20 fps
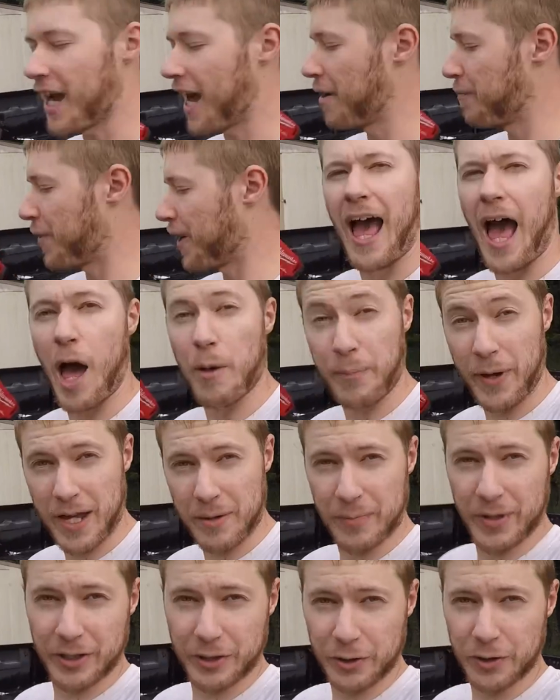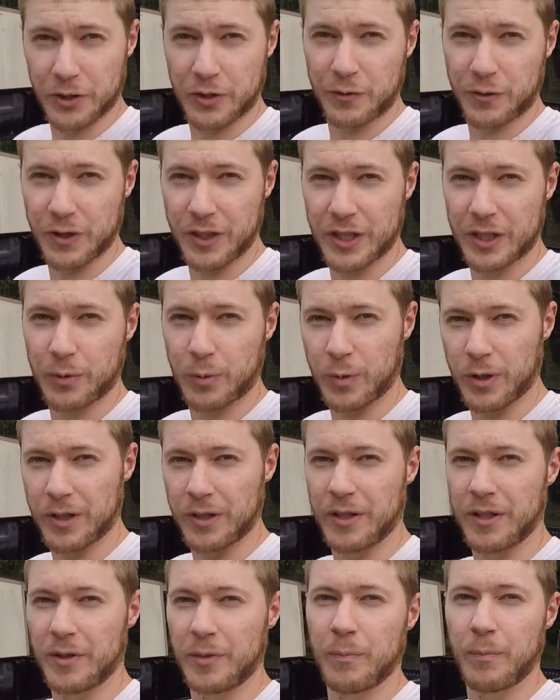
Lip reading: I paid my dues for this one,